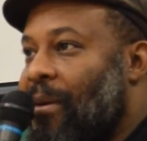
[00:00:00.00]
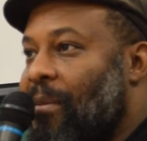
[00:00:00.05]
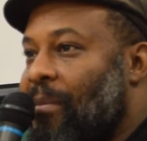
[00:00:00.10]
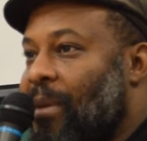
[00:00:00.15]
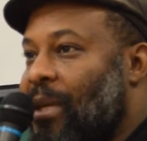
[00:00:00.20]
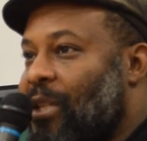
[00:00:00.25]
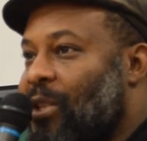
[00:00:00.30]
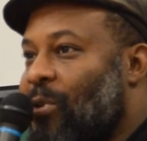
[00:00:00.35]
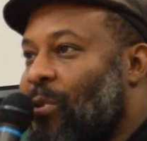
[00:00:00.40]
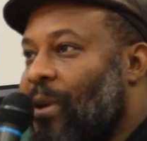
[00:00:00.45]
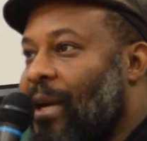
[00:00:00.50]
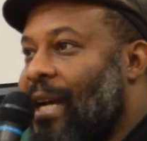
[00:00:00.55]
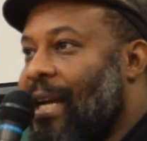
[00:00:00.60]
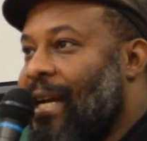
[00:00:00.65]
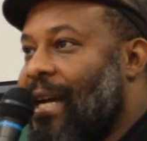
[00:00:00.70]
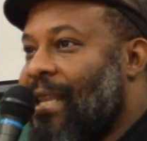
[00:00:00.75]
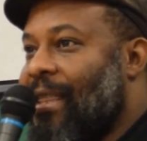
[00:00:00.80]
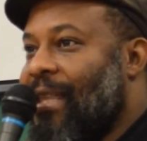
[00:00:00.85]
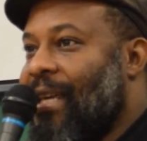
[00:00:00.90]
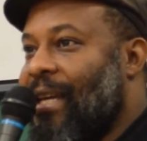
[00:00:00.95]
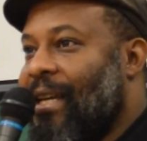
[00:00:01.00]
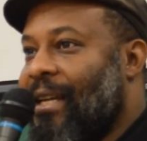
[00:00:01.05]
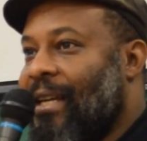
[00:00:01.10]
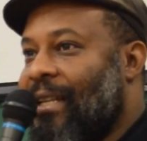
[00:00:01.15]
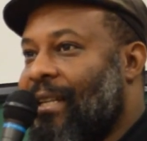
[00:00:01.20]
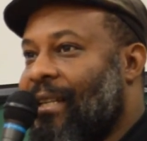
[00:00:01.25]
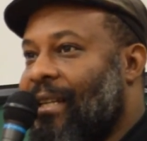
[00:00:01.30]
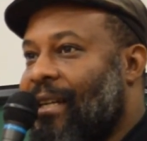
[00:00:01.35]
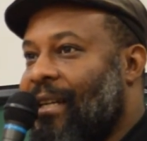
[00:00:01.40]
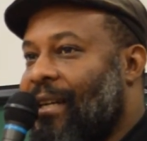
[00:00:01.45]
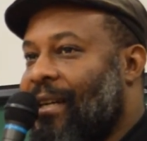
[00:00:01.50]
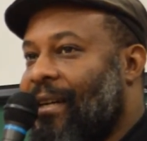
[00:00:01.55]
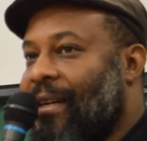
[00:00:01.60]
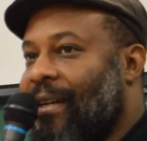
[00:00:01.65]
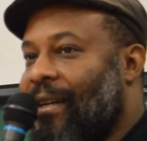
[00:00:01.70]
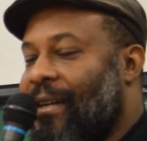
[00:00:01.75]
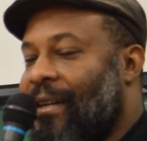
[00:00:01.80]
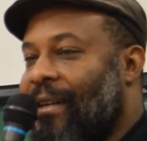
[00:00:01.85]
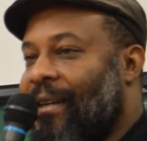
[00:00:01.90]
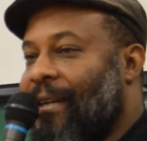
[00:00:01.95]
between, I think,
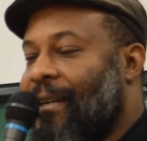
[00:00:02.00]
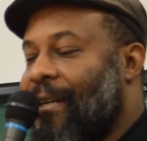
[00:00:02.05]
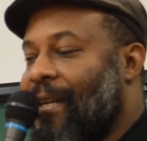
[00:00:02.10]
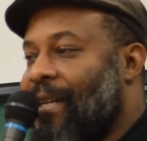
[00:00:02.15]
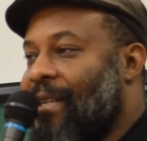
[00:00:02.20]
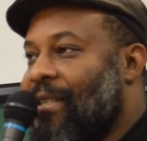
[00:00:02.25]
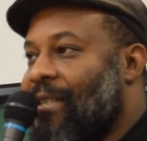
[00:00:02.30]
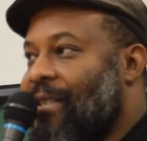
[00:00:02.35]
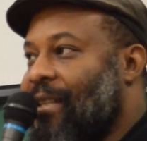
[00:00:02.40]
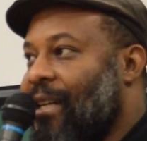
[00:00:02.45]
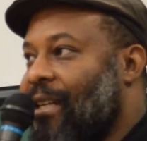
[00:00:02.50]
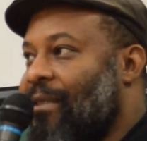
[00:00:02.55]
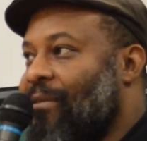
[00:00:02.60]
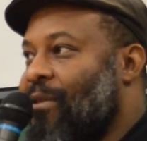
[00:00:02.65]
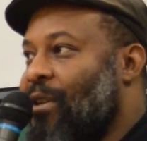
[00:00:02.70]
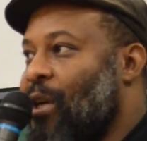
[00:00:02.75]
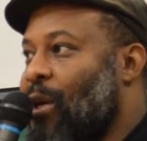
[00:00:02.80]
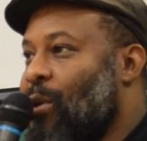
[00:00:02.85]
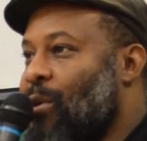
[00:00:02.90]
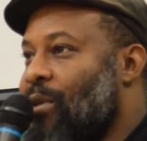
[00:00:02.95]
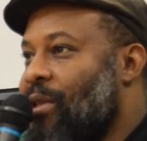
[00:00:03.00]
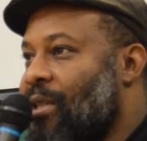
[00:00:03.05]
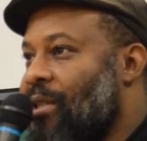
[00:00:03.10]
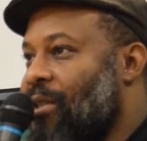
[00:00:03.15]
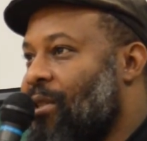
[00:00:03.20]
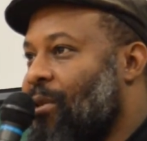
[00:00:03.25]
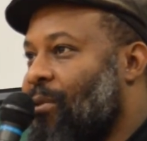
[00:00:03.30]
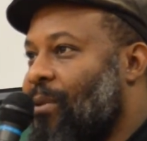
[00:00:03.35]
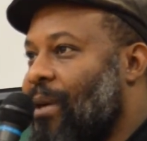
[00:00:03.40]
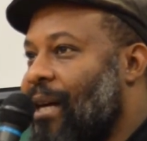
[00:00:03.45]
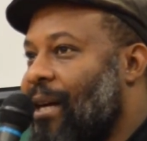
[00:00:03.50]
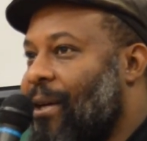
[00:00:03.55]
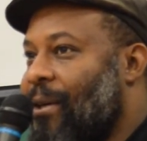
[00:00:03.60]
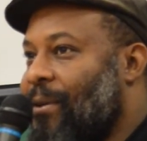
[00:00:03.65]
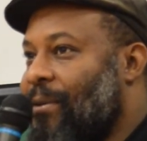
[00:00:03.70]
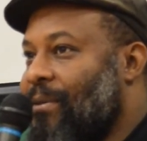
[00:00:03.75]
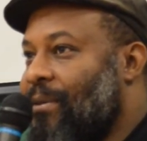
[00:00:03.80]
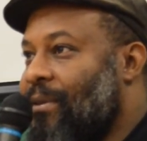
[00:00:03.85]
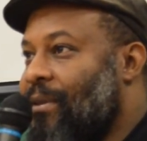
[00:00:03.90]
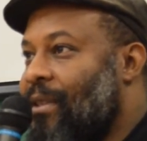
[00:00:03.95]
a set of notions
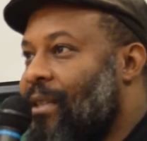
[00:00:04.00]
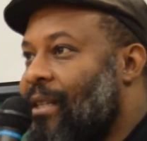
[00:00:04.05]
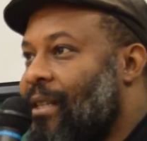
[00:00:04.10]
around,